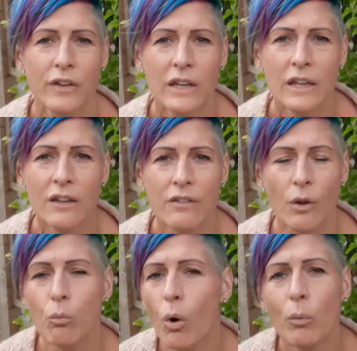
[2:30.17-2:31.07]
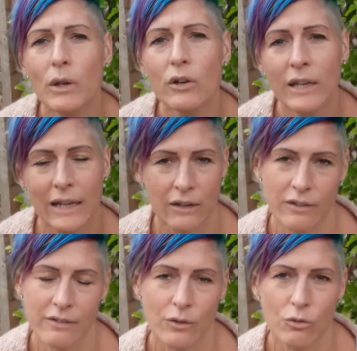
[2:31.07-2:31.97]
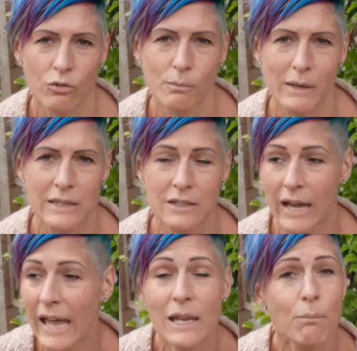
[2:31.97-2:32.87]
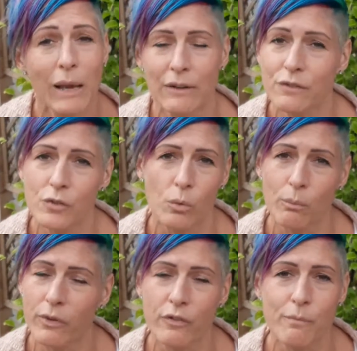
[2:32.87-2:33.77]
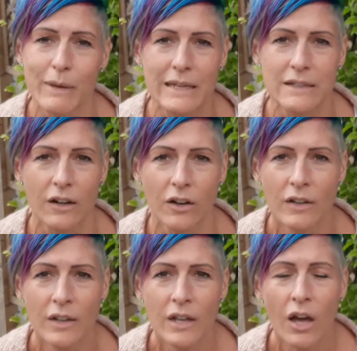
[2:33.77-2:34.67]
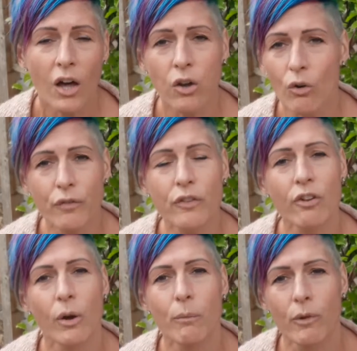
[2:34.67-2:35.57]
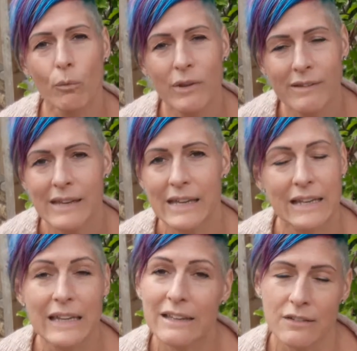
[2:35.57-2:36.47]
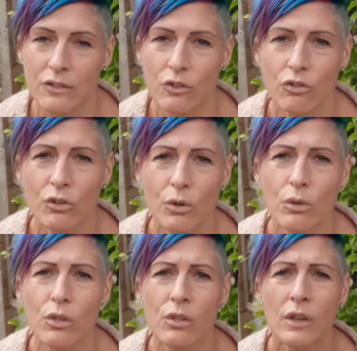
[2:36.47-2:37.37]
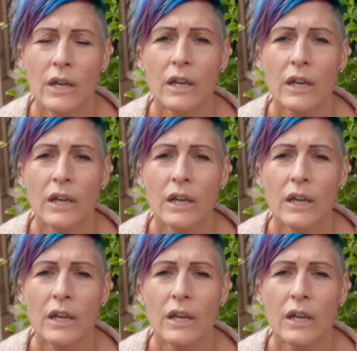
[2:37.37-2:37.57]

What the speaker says: So what we're looking at social media, any platforms of media, a lot of the times that we're seeing isn't the truth.